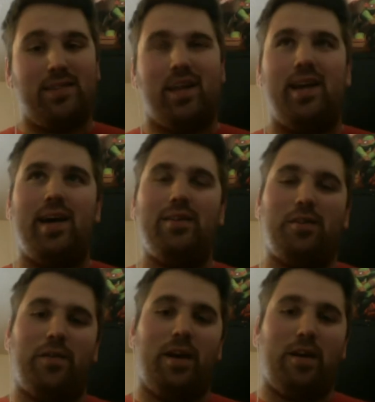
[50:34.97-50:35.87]
I was like, I don't
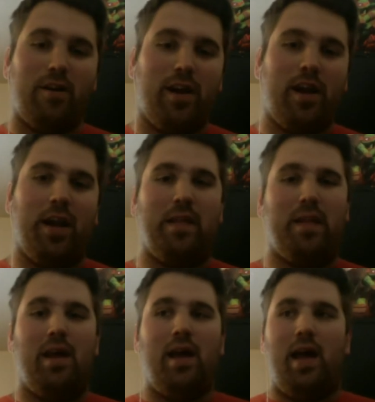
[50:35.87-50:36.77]
know if I agree. And then
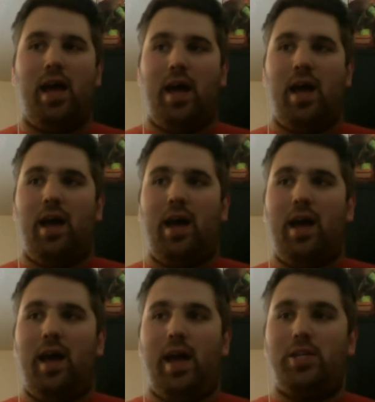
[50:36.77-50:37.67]

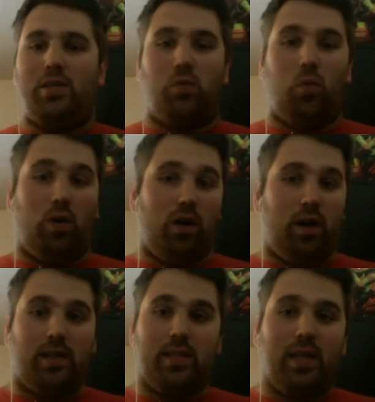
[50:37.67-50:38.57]
it just
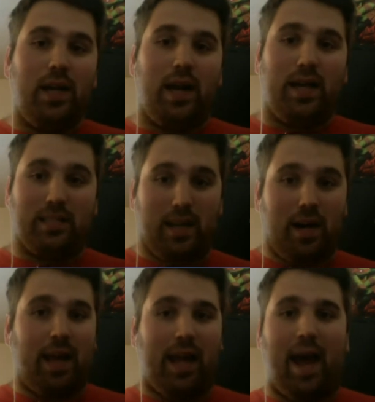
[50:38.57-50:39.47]
works. I
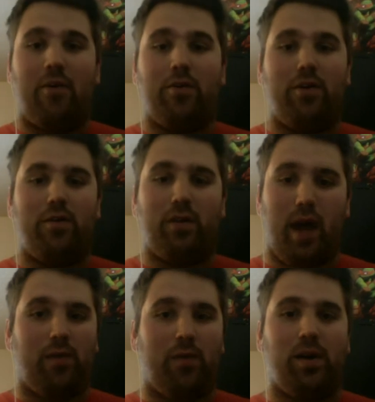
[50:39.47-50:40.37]
saw like how you
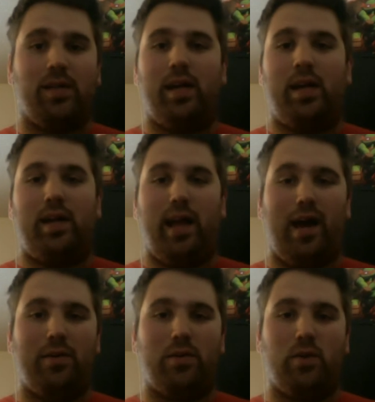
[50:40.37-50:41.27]
kind of worked it and
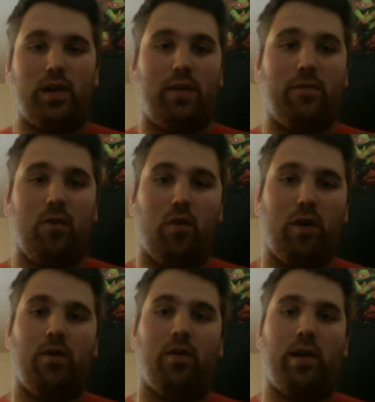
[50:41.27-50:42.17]
how it's working for
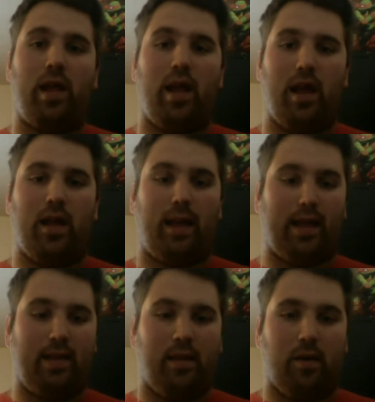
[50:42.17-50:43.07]
you, and like,
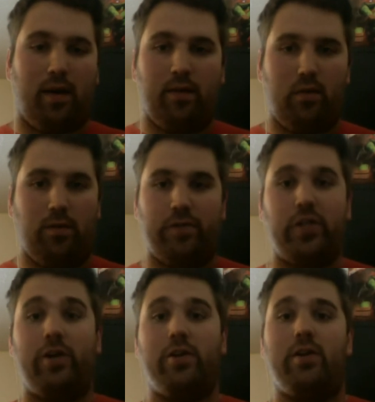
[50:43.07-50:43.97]
you know, you've
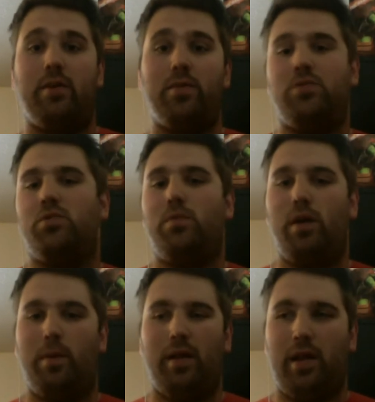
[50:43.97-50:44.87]
shared your numbers with
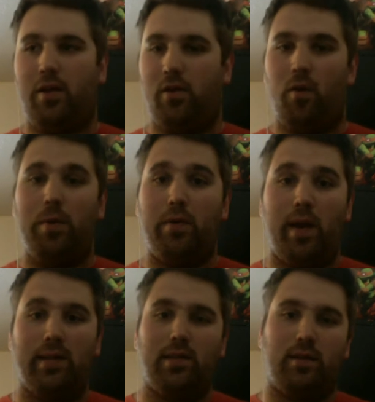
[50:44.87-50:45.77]
me about like your open
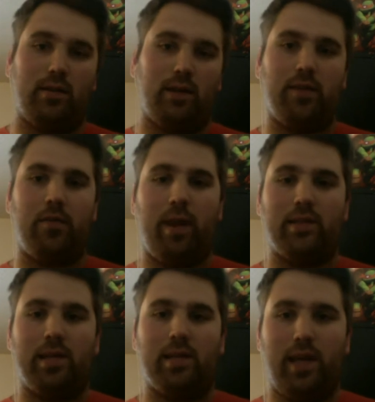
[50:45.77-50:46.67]
rates and your click-through
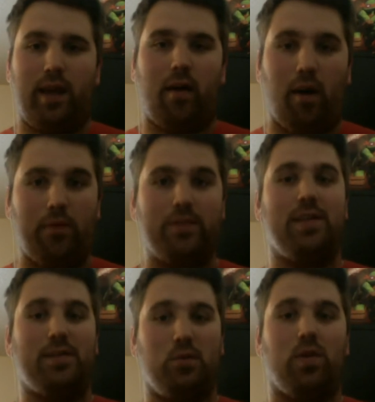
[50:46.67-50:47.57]
rates, and it's like
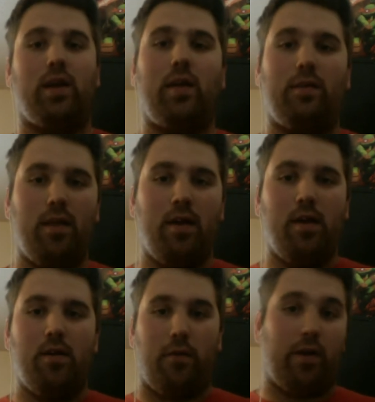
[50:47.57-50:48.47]
obviously it's working
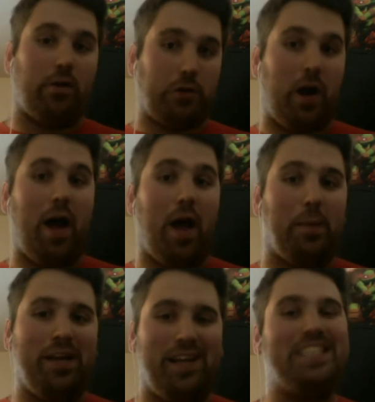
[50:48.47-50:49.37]
for your
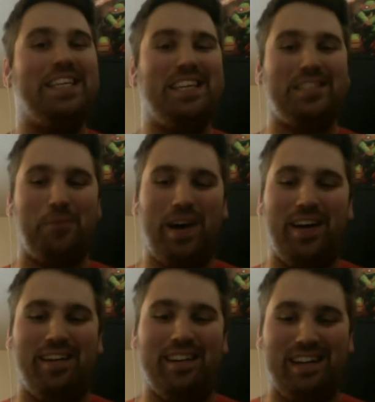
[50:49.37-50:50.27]
tribe as
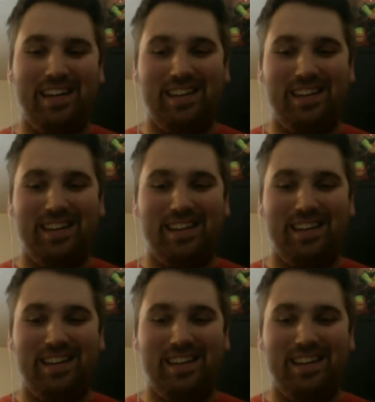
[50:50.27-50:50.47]
well.